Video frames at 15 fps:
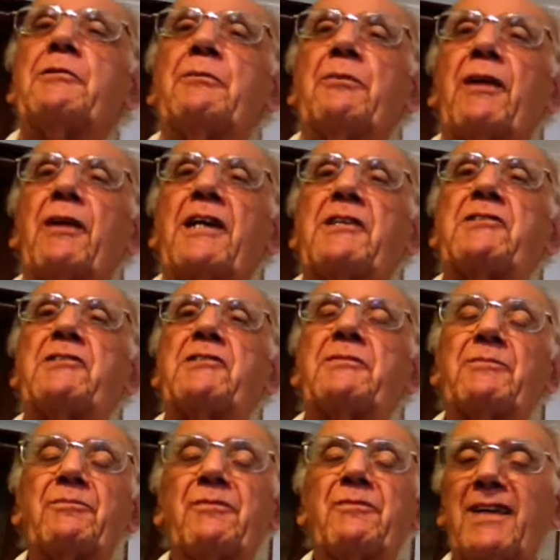place
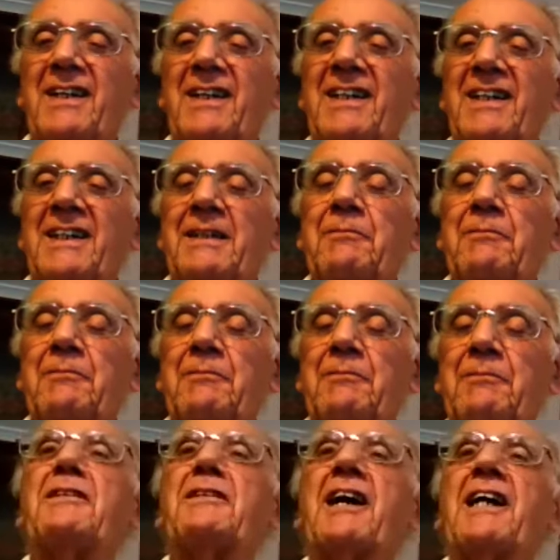when we
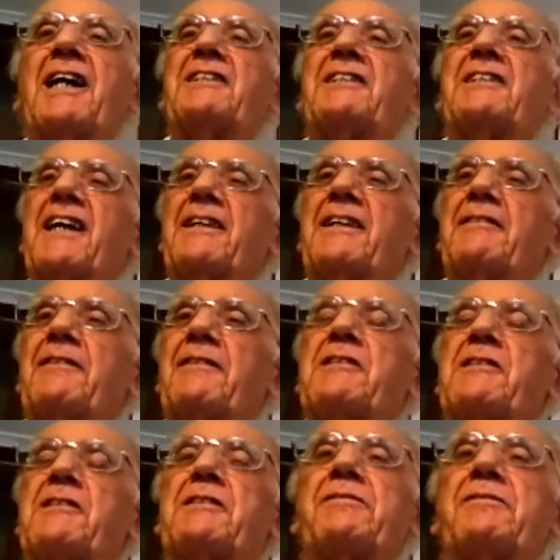can dine together face
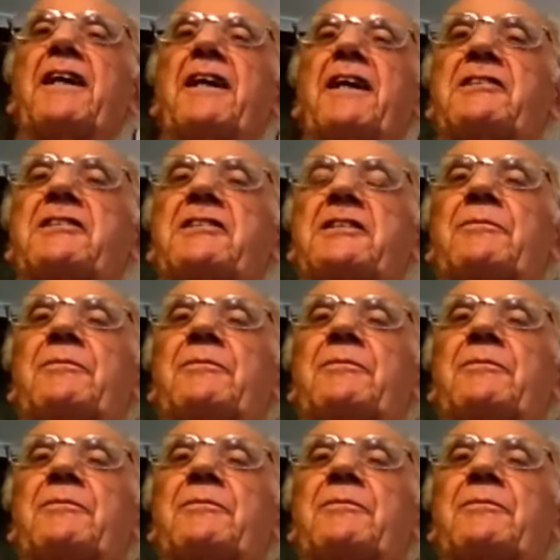to face